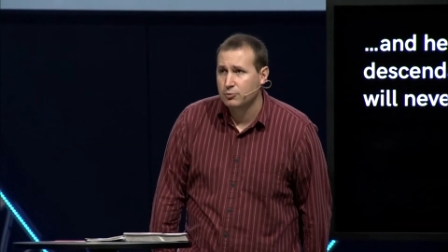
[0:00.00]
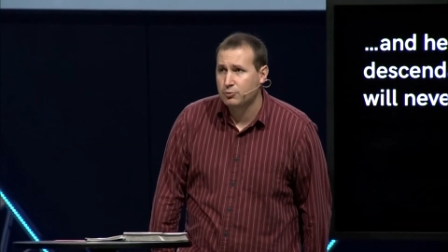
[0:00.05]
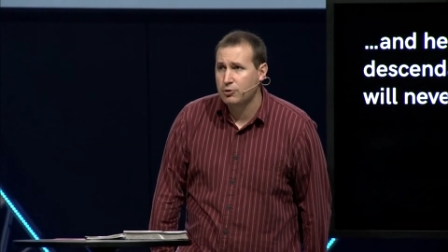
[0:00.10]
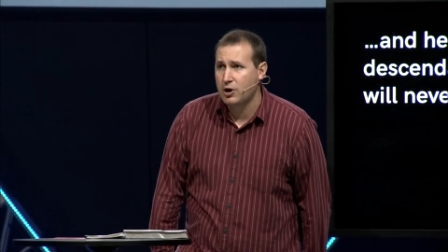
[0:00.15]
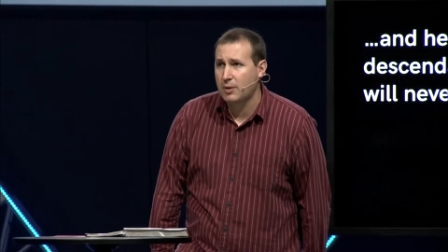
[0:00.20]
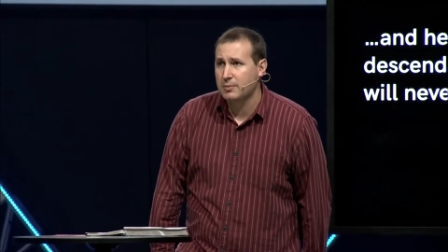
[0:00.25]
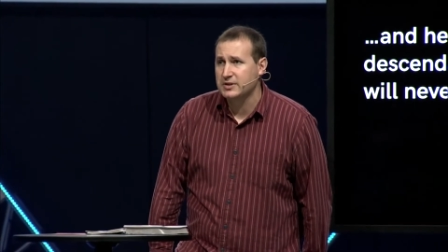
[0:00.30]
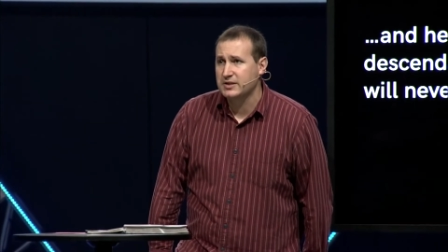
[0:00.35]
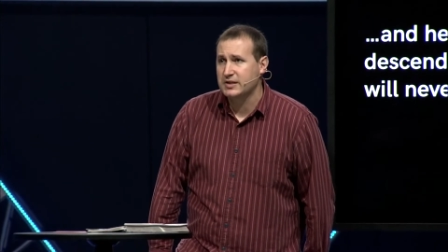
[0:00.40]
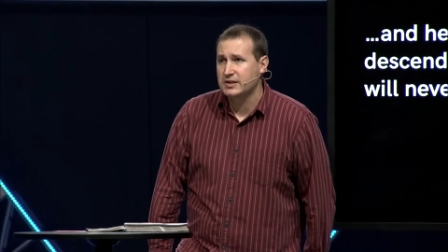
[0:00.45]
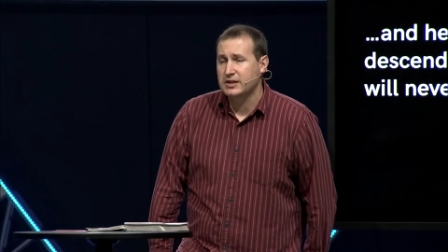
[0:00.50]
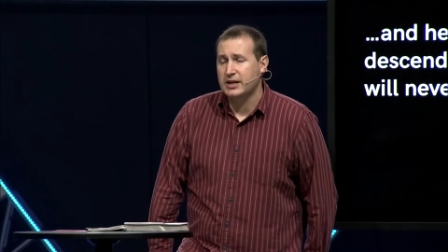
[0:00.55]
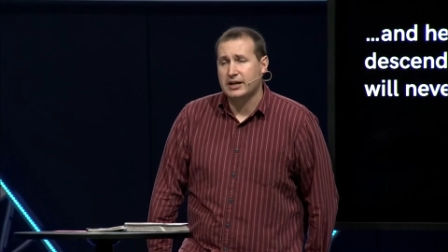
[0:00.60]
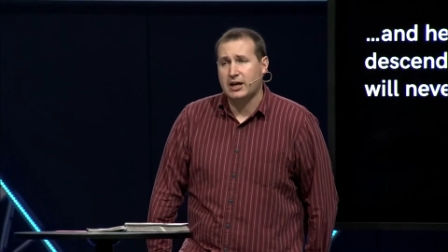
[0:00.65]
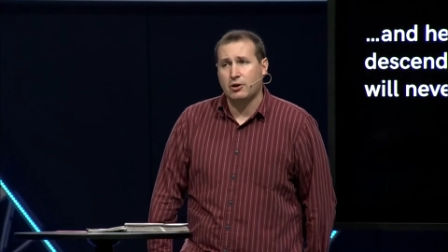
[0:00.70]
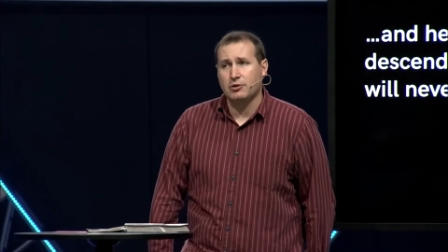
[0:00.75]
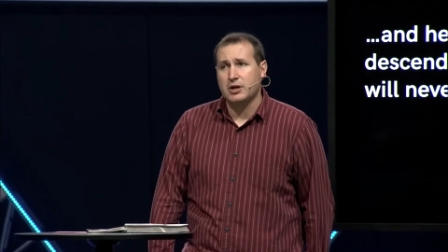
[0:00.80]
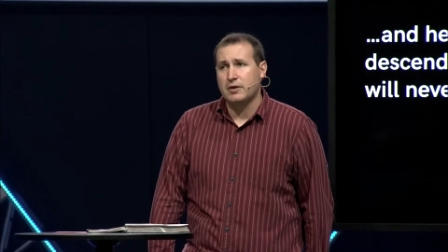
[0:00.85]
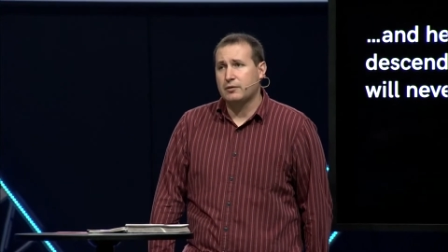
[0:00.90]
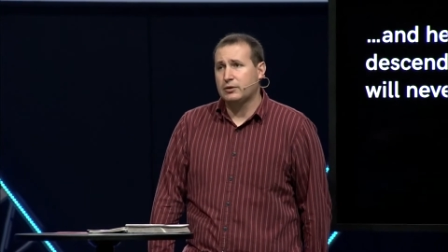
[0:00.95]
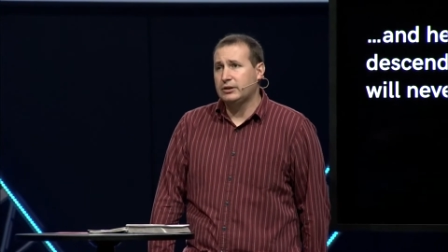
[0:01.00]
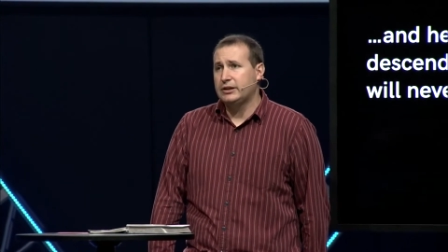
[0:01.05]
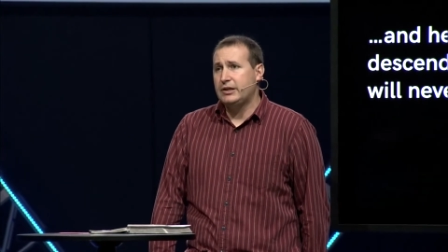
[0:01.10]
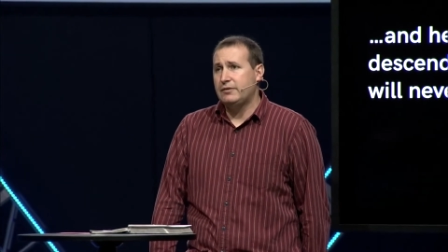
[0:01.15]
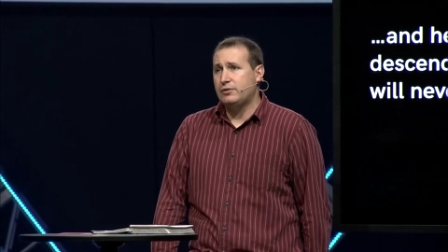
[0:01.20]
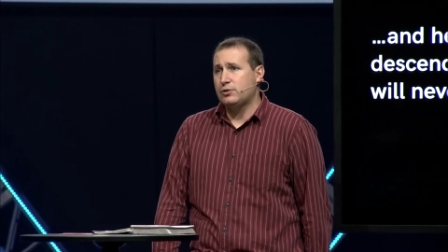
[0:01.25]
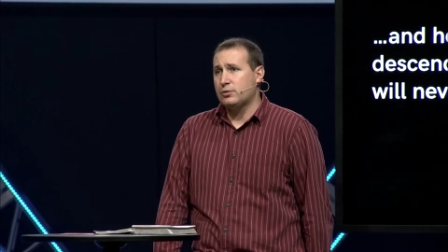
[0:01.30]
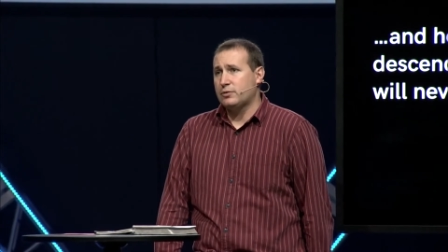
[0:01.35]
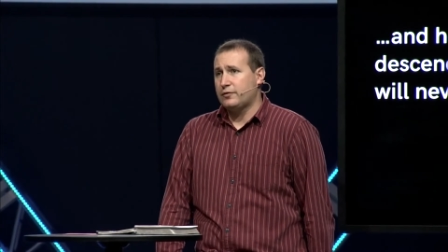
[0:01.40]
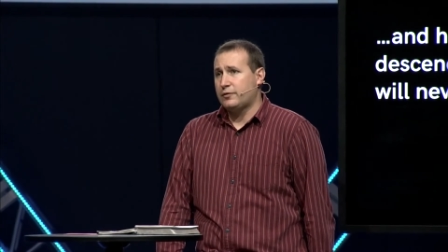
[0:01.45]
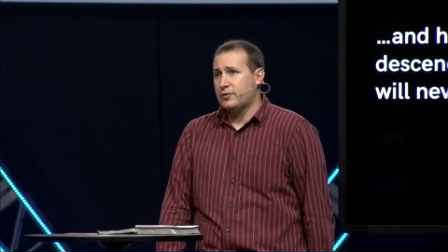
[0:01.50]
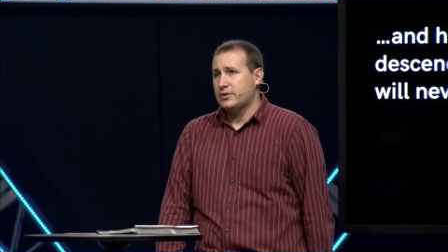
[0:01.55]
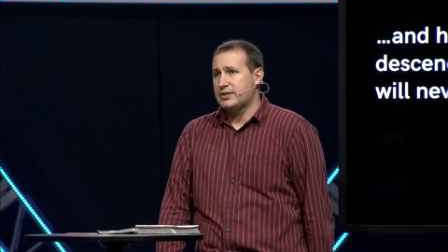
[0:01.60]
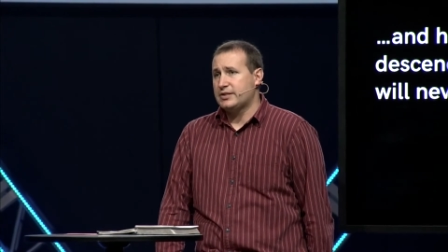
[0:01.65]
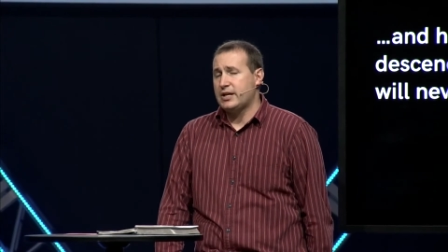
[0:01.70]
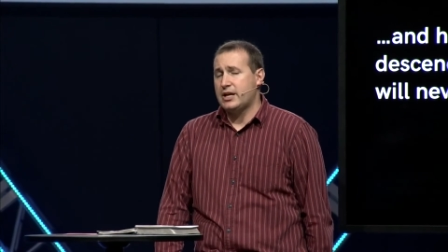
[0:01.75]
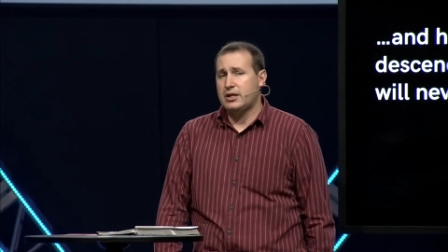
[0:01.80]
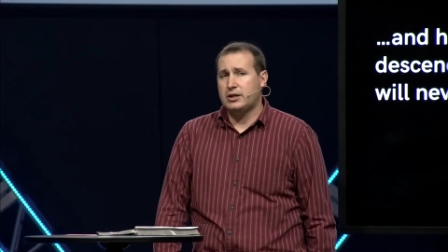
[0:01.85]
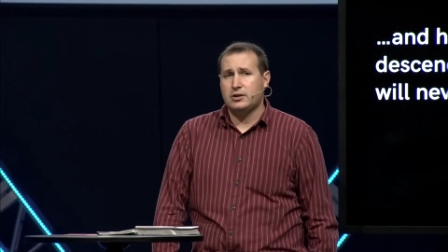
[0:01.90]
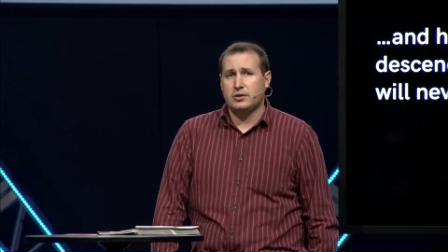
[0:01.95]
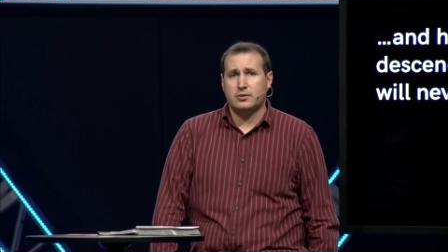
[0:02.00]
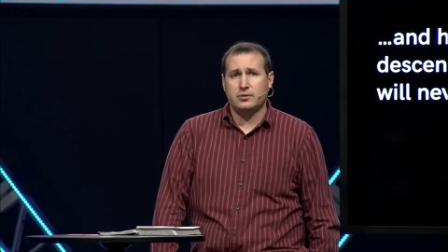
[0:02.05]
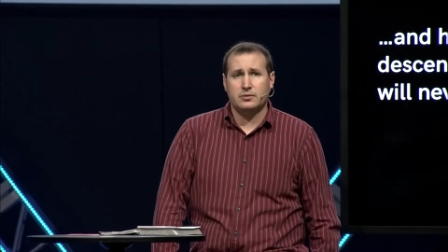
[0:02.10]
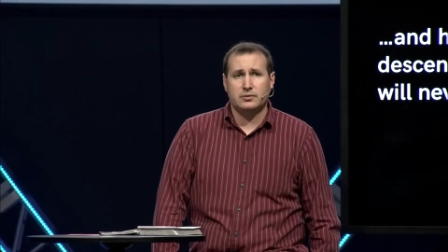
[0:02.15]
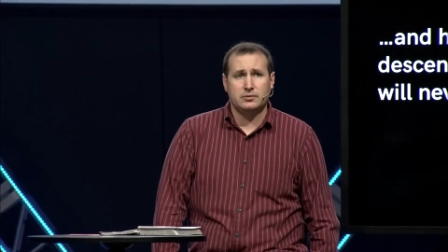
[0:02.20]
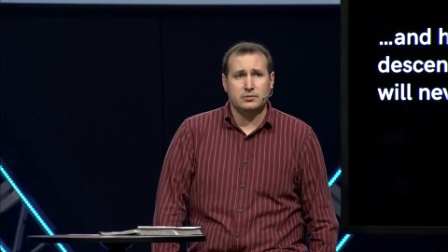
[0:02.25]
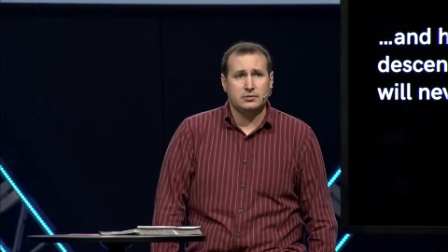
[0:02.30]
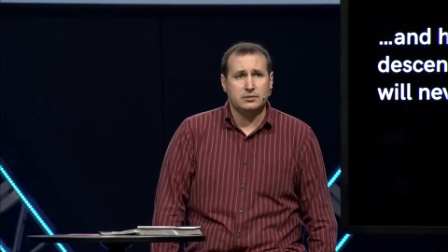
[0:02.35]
promises like I'll never leave you and forsake you.